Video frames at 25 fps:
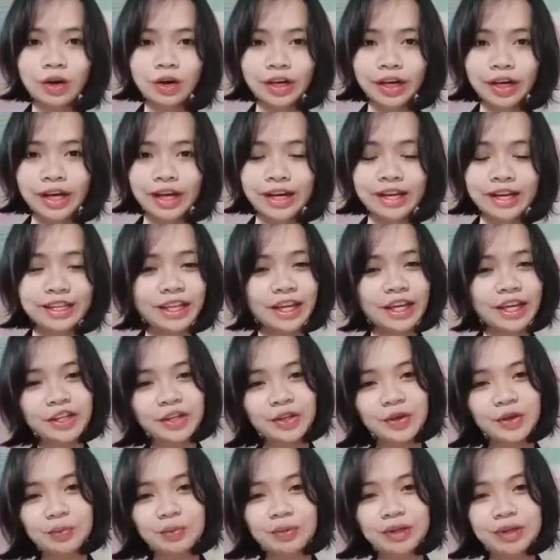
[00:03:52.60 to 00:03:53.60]
Okay,
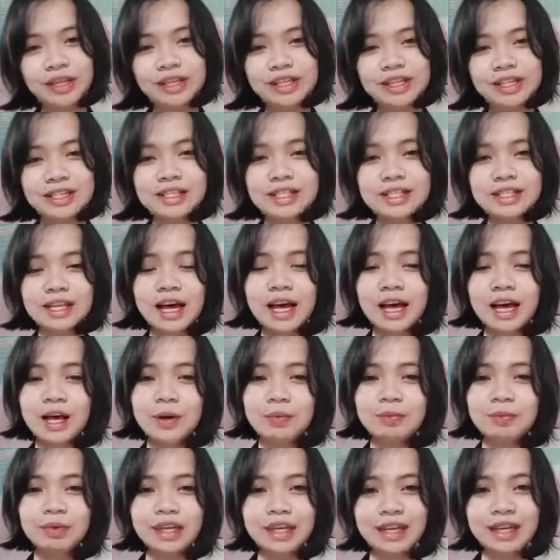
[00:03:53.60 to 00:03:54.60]
thank you, Ms.
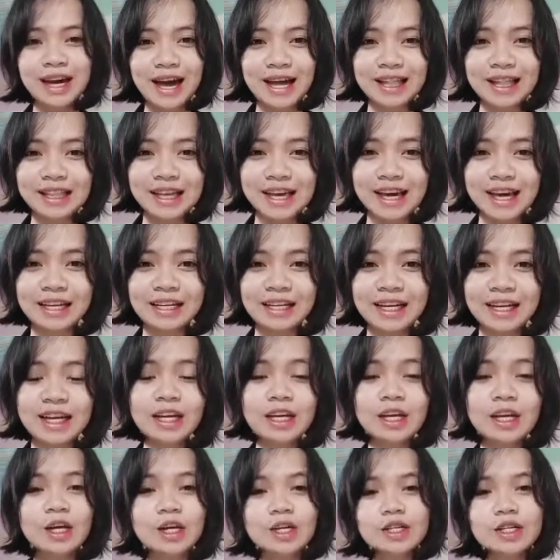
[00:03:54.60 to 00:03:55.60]
Mika
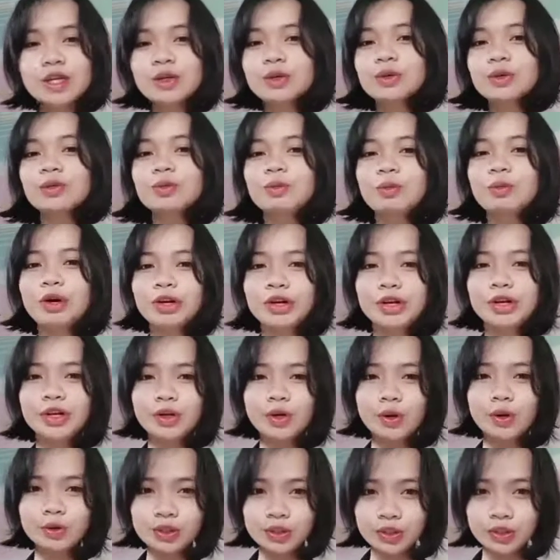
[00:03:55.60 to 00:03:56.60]
Aliana. So, good
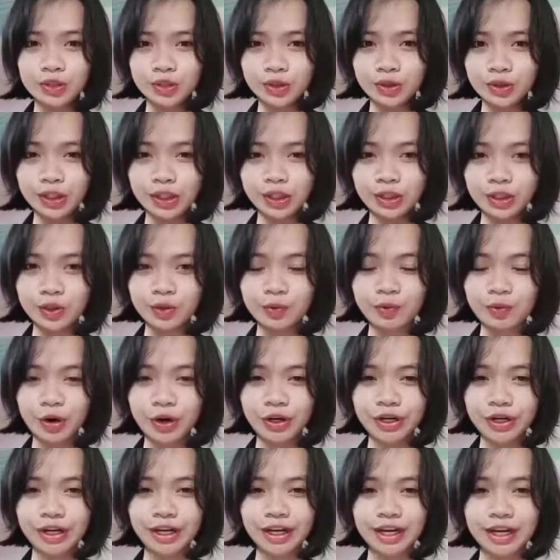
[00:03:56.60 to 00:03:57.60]
morning, Coach Jude, and good
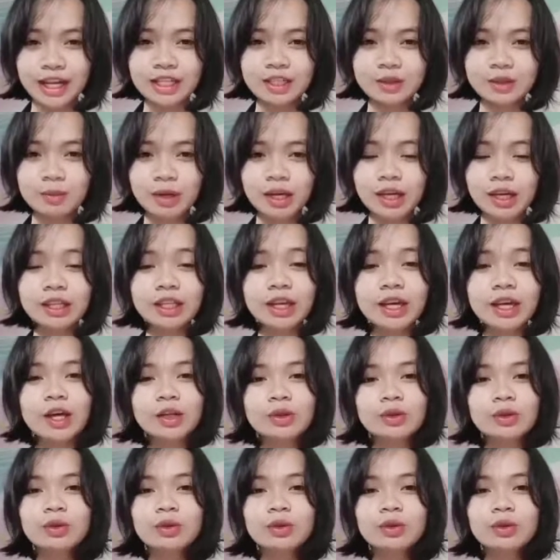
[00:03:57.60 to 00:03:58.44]
morning, classmate.